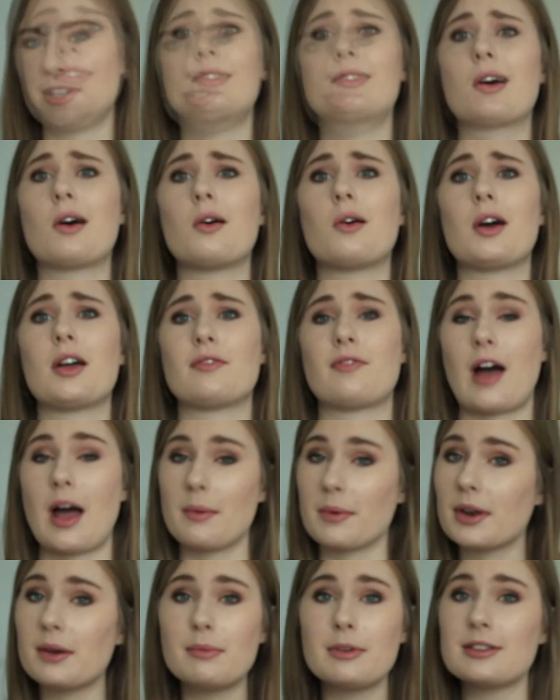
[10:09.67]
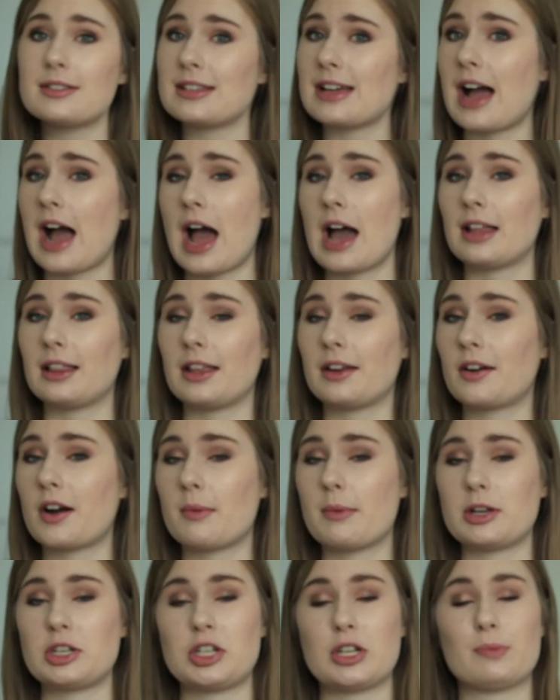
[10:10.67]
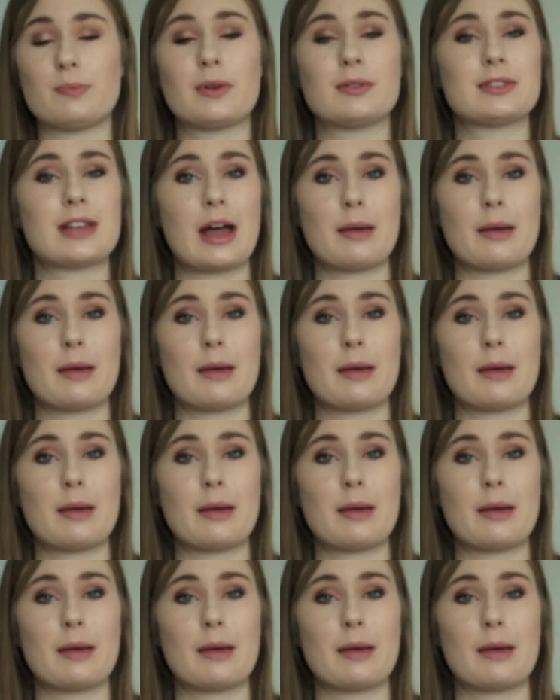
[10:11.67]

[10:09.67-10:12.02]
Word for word: So if I'm going to be using a highlighter on my cheekbones,